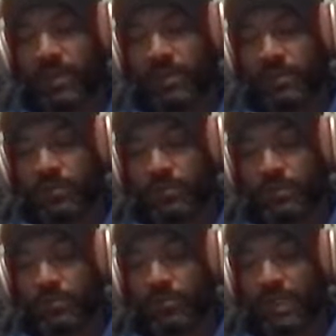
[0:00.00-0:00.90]
If you
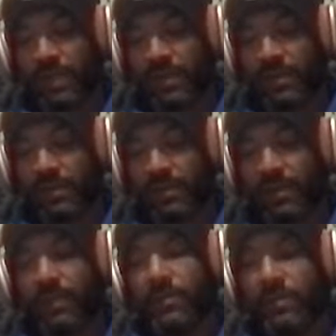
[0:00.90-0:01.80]
do like it,
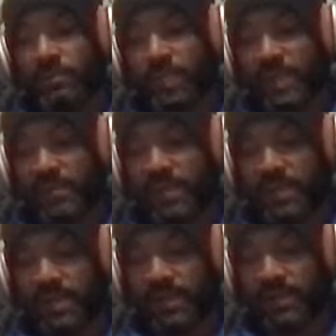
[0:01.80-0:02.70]
you can pay me
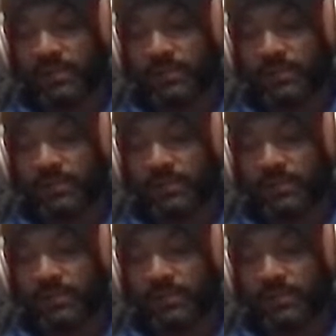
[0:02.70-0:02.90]
then.